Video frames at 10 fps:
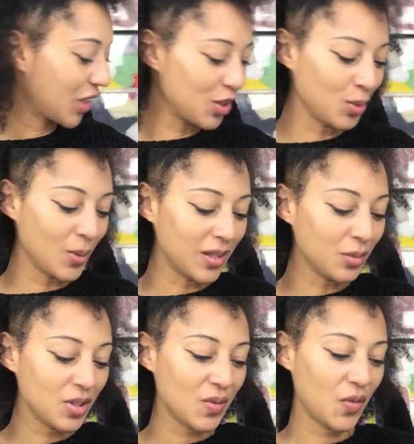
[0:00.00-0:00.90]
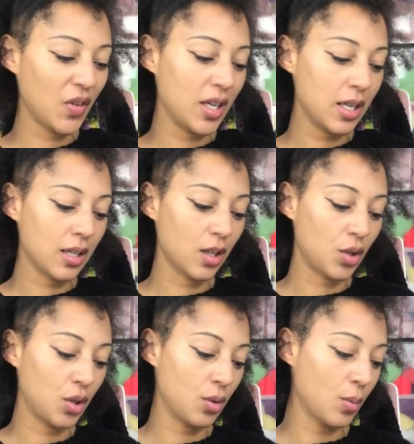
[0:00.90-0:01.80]
So when I wasn't feeling
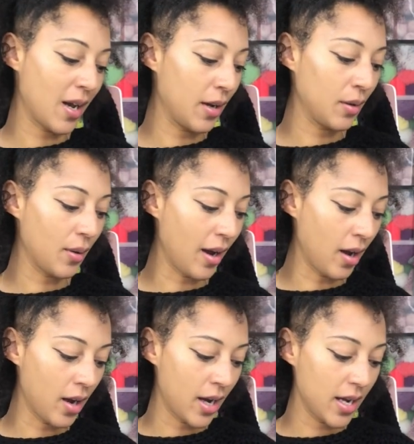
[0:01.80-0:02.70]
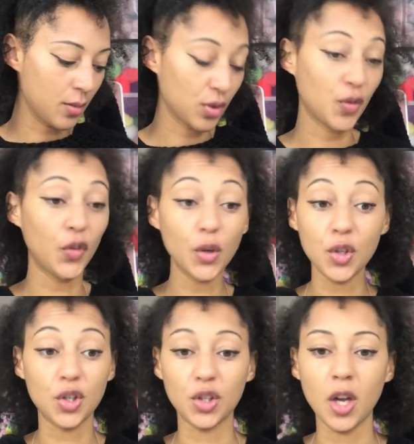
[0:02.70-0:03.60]
too well, I was
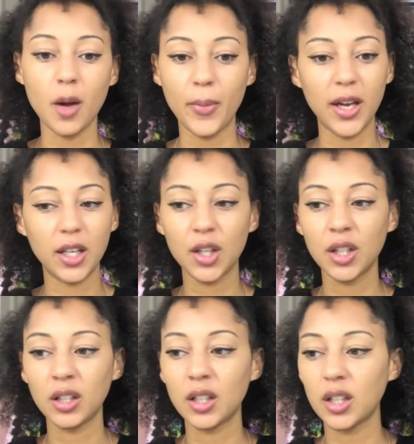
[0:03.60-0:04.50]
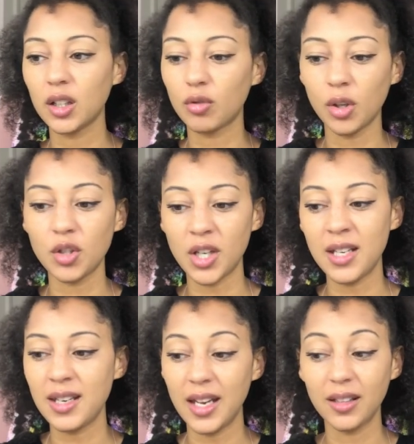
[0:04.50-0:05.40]
forced to stop. I couldn't crochet,
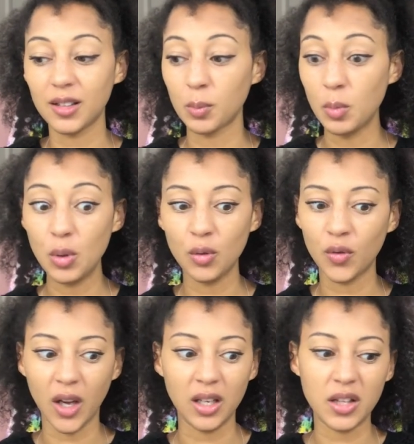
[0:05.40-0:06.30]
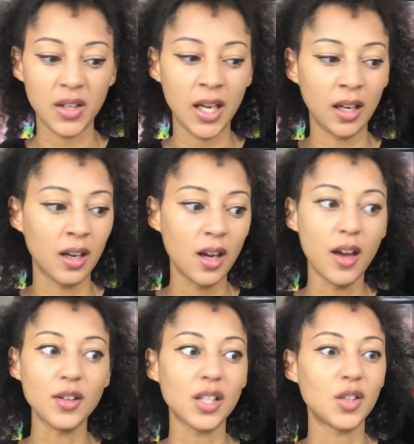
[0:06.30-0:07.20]
knit, move, anything.
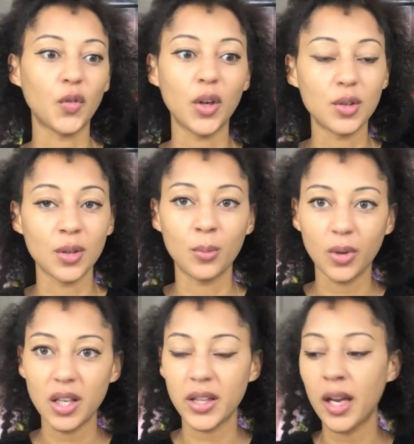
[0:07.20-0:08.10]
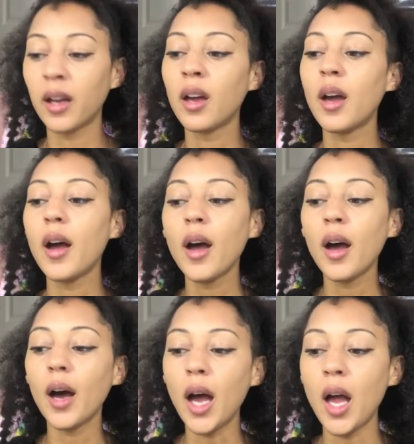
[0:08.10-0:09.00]
Just had to focus on breathing.
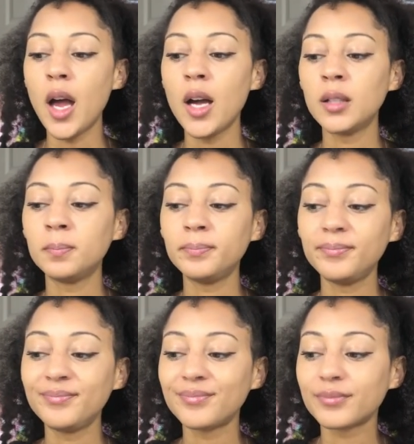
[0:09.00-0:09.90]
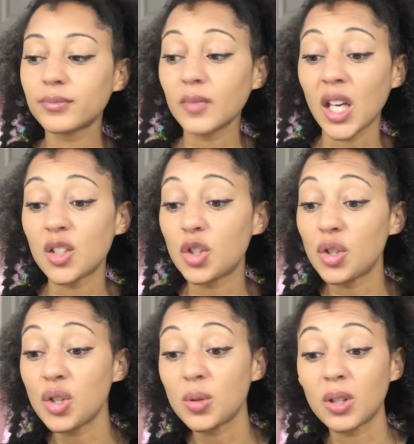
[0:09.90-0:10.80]
Had to
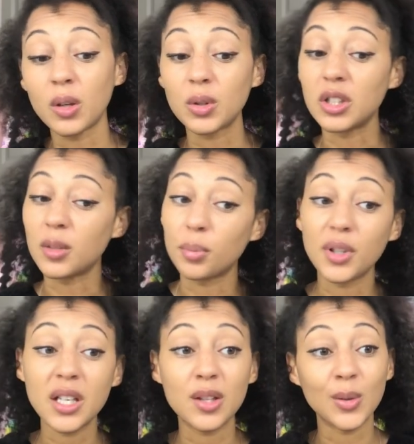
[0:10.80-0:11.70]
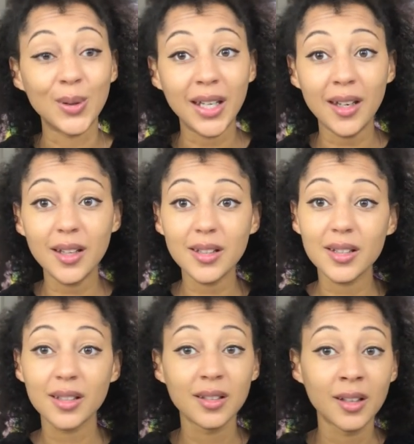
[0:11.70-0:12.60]
choose whether I wanted to breathe or
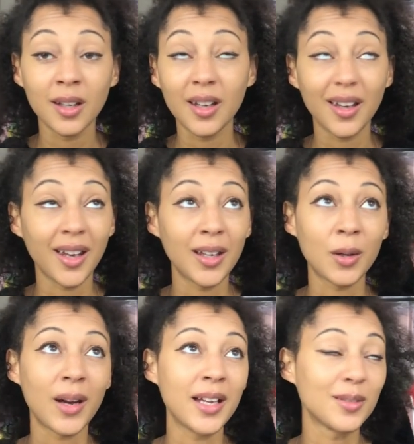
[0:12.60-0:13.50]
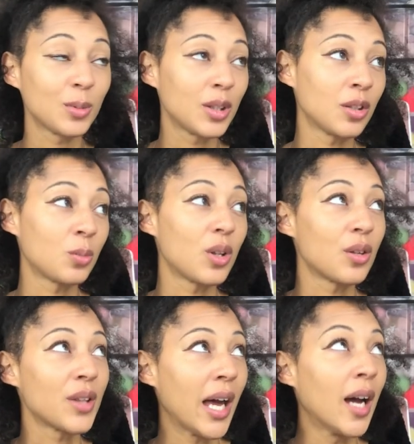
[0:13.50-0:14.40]
eat. Anyway, we're done with
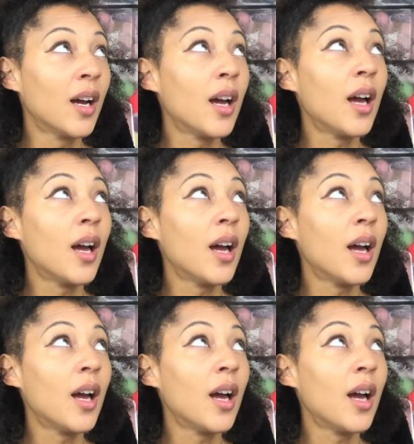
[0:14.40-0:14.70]
all that.